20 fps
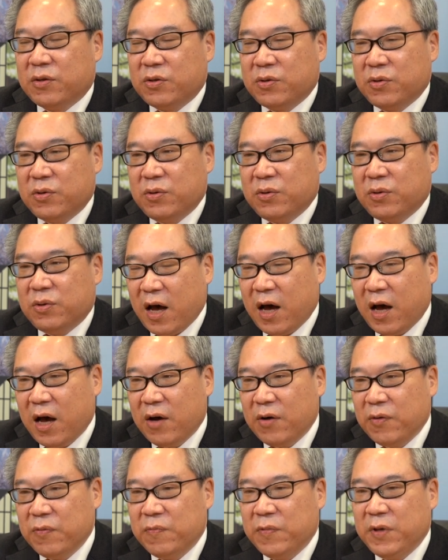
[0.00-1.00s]
to
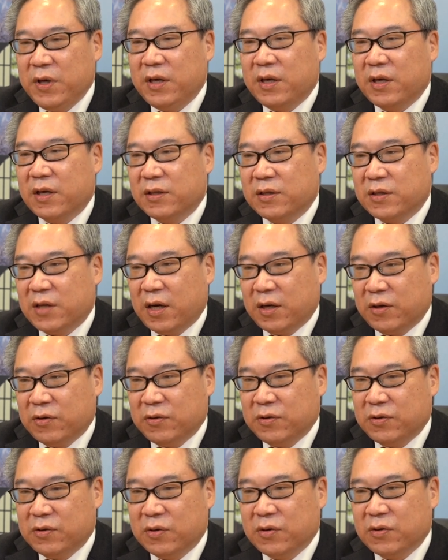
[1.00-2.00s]
how we can
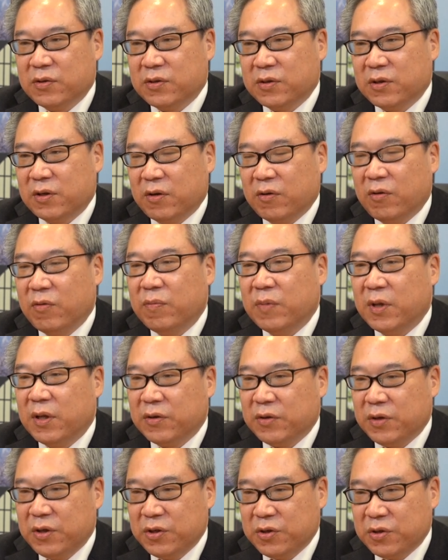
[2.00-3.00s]
tackle those
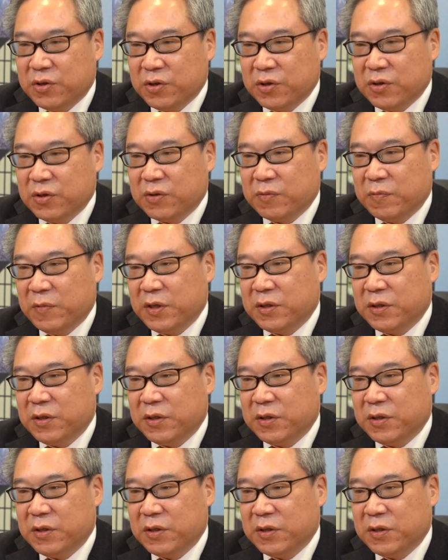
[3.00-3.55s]
global issues,